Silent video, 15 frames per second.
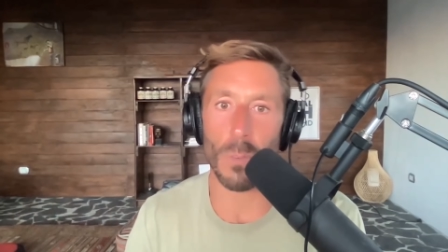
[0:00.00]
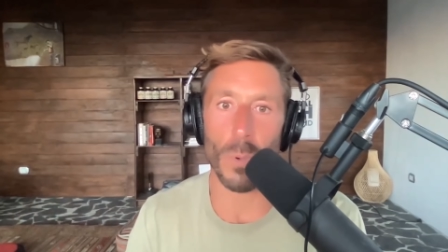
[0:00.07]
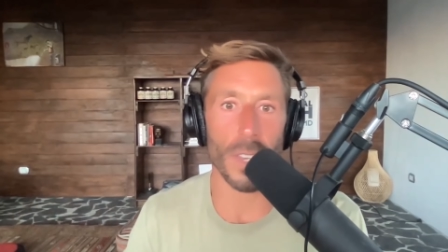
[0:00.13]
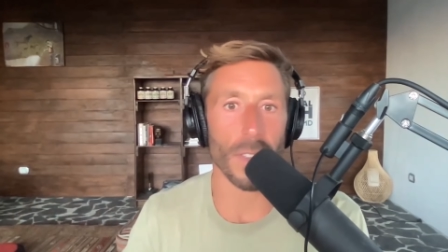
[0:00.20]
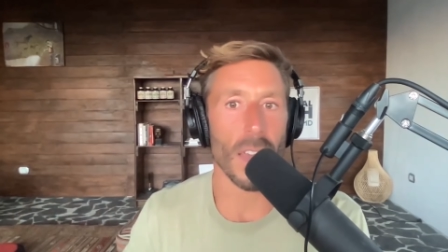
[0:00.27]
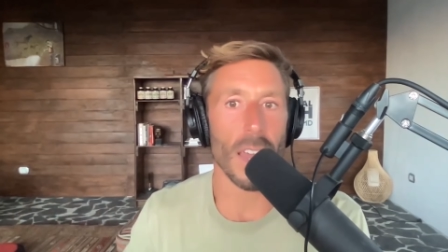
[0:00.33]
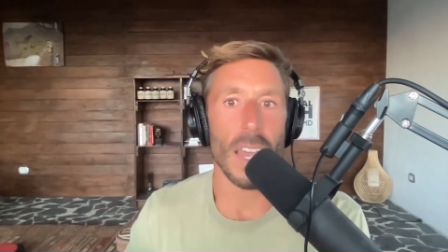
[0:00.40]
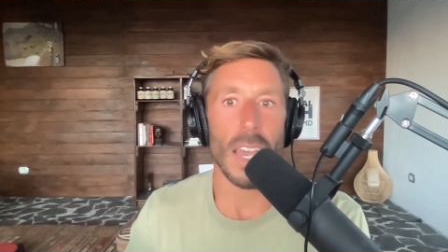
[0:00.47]

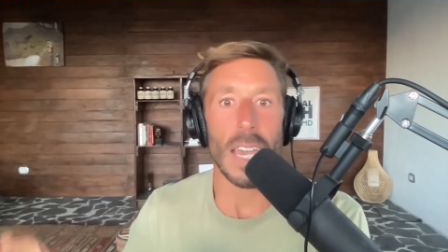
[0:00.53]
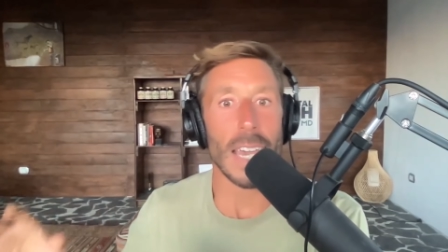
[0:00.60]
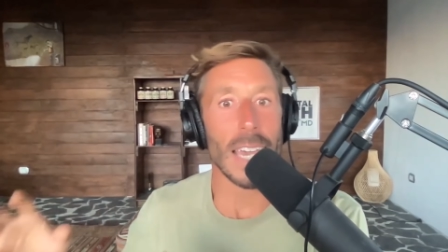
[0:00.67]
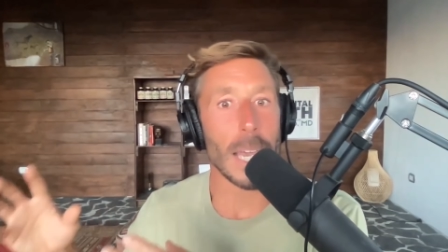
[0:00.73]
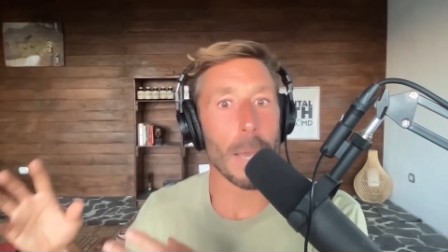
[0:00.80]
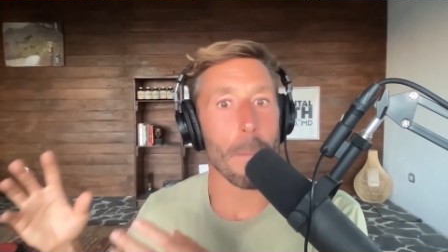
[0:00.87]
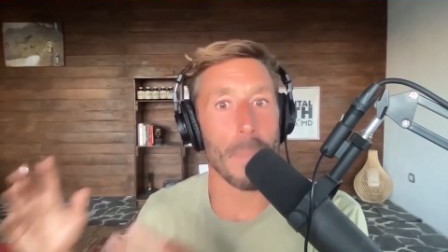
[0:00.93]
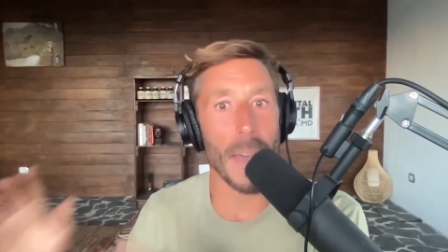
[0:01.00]
with
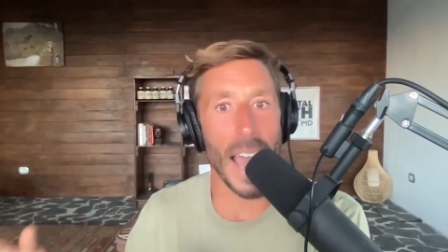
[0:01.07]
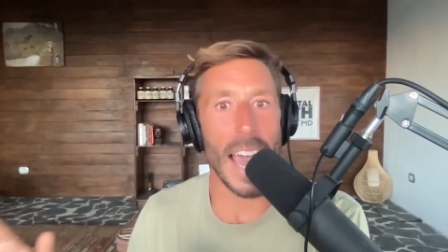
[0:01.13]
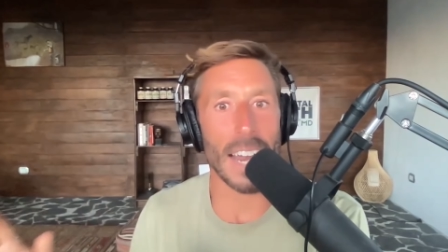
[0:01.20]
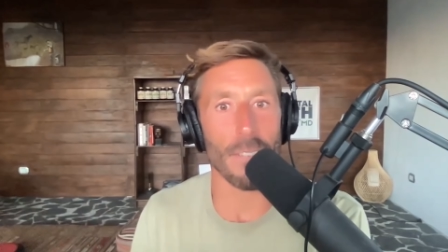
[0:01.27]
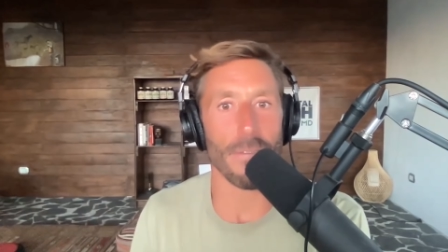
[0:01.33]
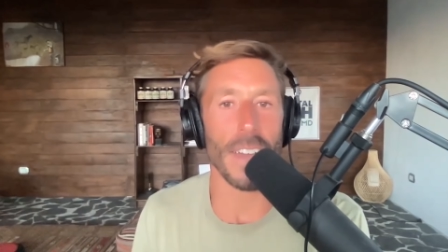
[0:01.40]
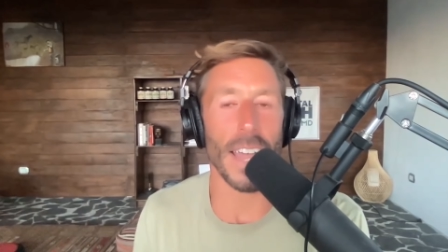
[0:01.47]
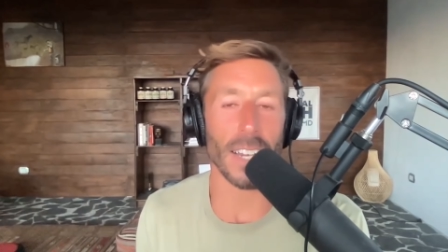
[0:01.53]
a
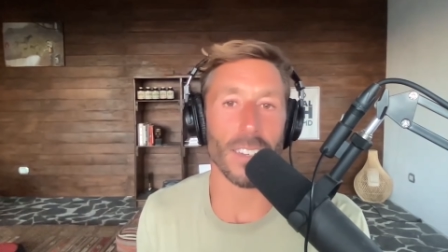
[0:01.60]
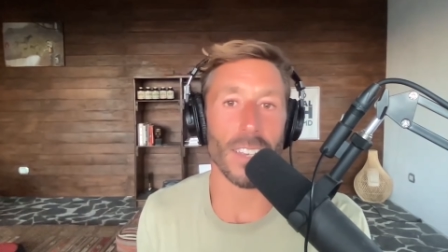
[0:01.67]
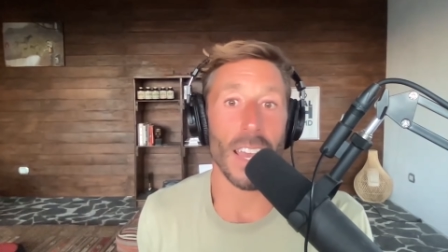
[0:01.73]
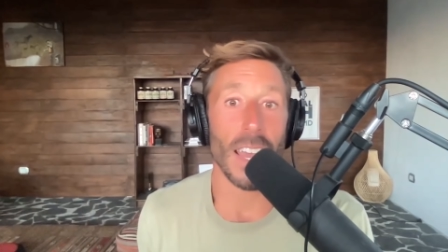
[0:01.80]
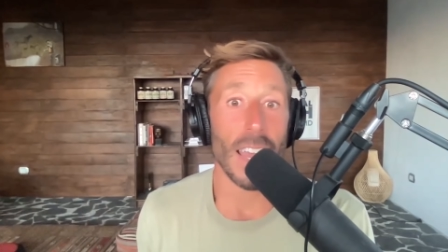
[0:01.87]
bad effect.